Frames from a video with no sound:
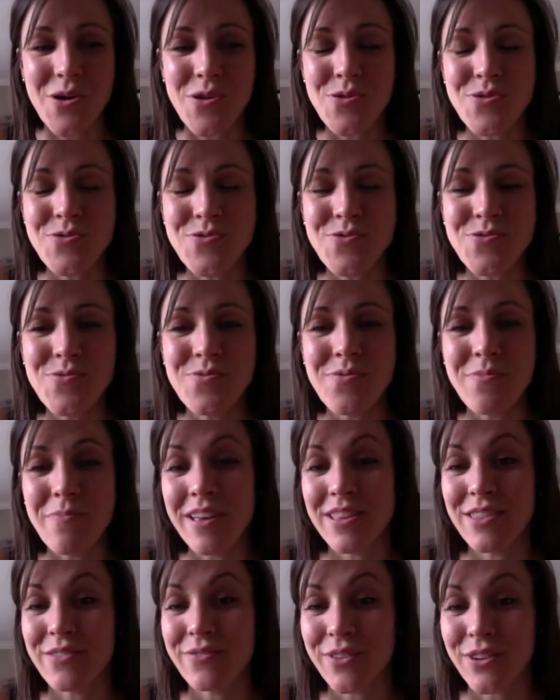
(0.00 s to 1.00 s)
Who
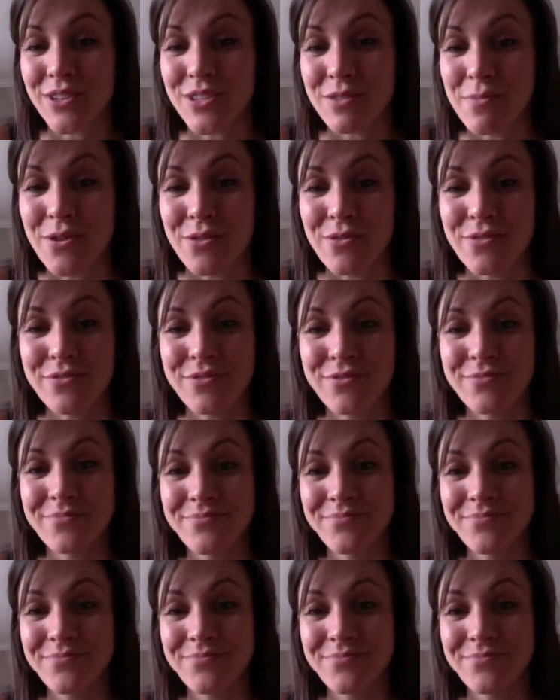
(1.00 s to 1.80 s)
made the first move?